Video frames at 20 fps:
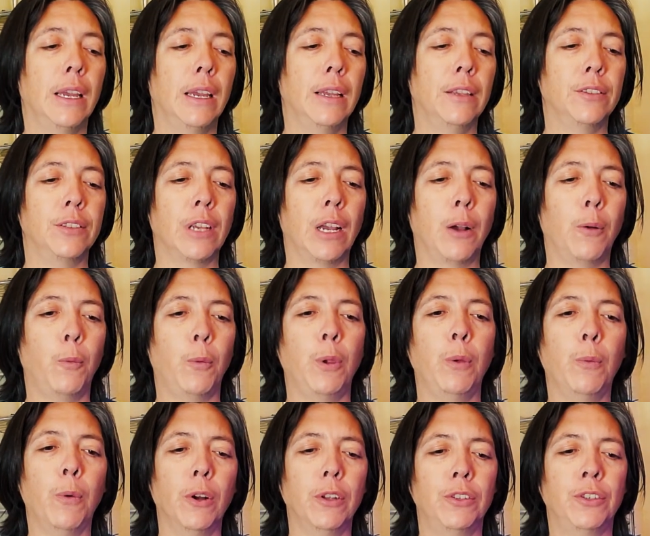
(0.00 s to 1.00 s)
is that we
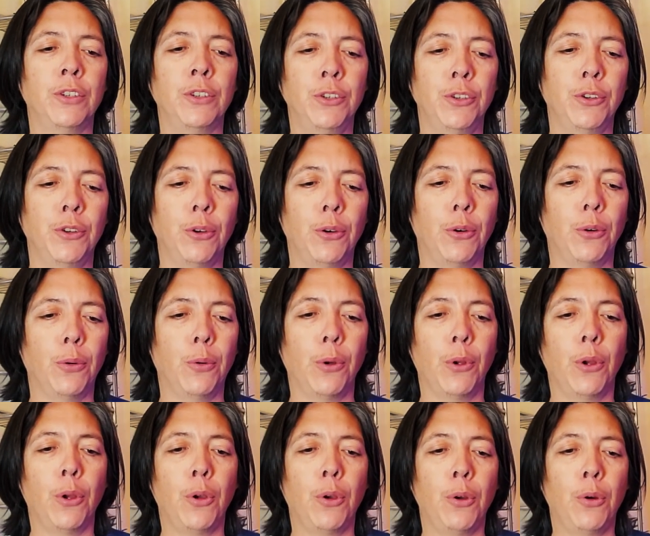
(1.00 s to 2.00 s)
want to know
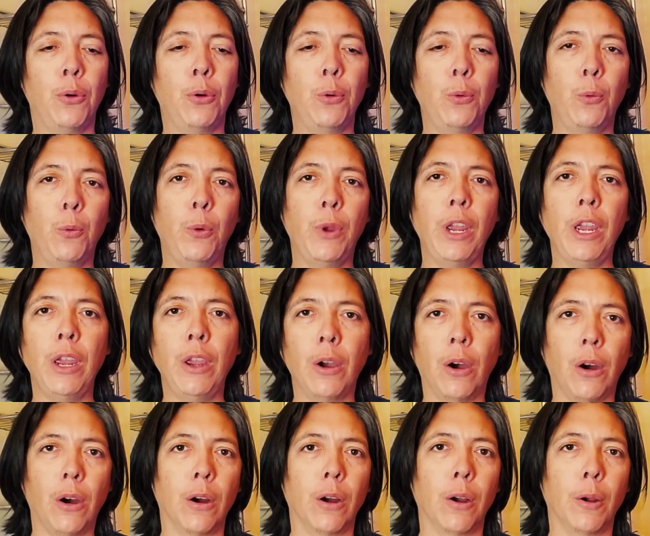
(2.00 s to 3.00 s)
who we
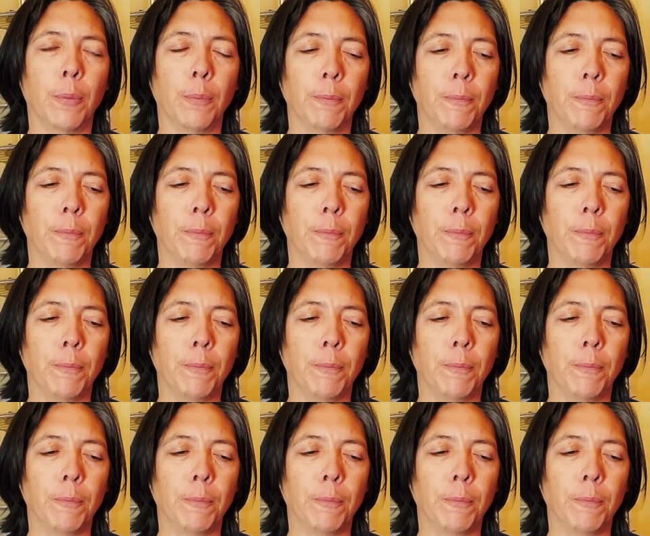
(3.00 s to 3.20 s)
are